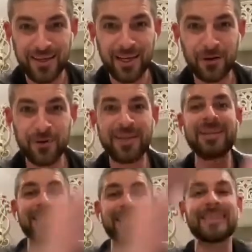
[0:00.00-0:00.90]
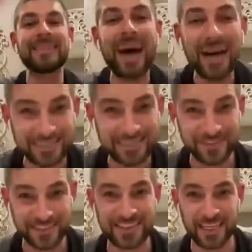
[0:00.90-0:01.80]
We need lots of
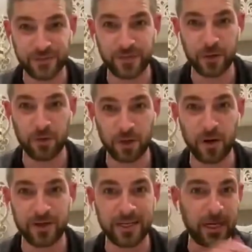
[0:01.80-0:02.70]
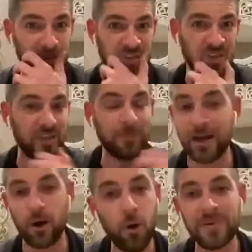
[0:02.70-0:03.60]
successful network marketing companies, so that my
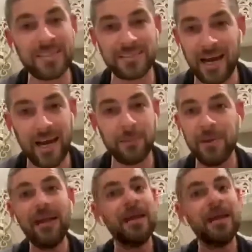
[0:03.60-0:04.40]
hope is in time,